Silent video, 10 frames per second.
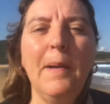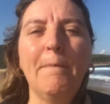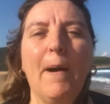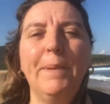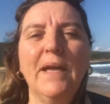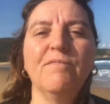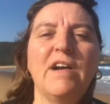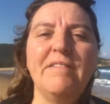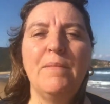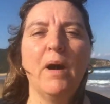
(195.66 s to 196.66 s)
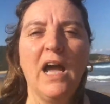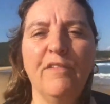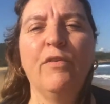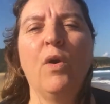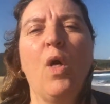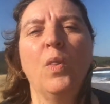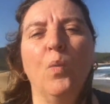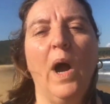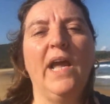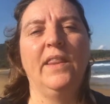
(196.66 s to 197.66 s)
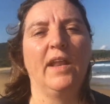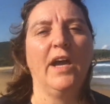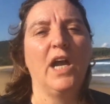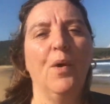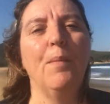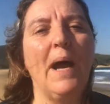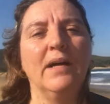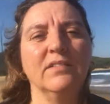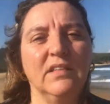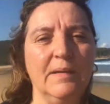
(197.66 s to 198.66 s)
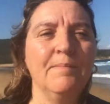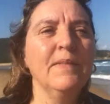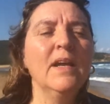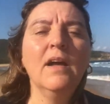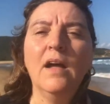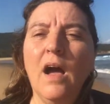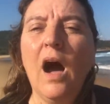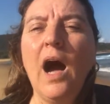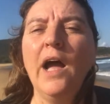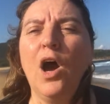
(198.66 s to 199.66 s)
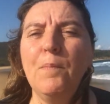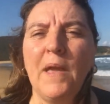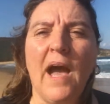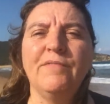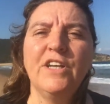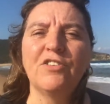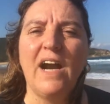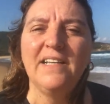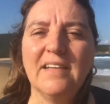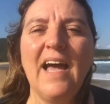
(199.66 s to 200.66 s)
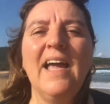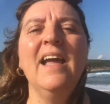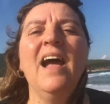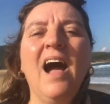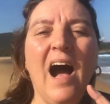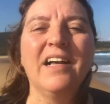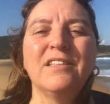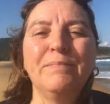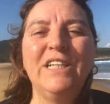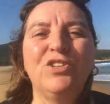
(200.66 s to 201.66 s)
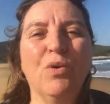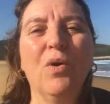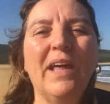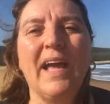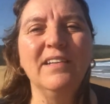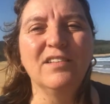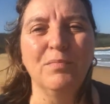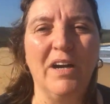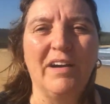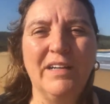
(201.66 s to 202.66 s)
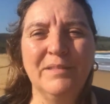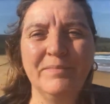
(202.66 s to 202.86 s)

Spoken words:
by being very mindful on the way that I go about it. I hope you're having a great day. I'll speak to you all again tomorrow.